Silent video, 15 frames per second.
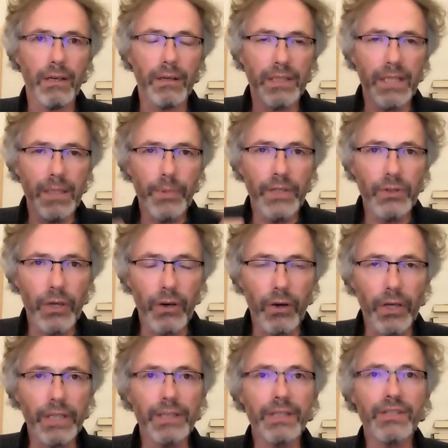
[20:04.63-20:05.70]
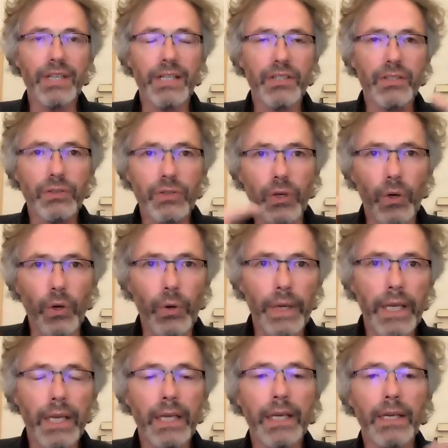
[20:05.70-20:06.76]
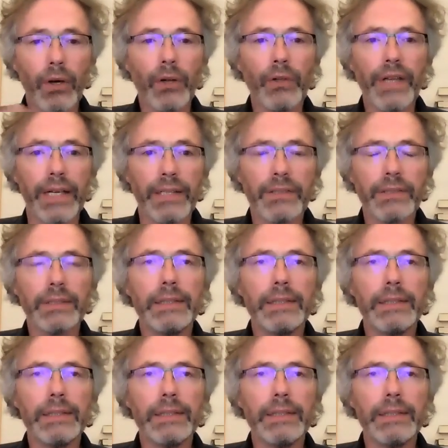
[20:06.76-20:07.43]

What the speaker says: keeping the organization going and all that.